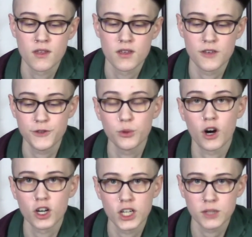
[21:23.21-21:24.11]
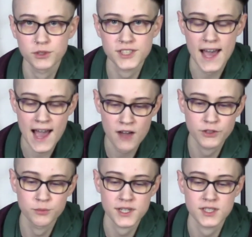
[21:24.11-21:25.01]
If you are able to have your
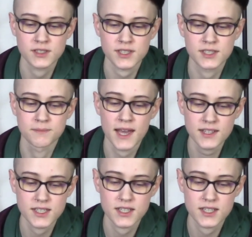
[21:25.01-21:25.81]
basic needs met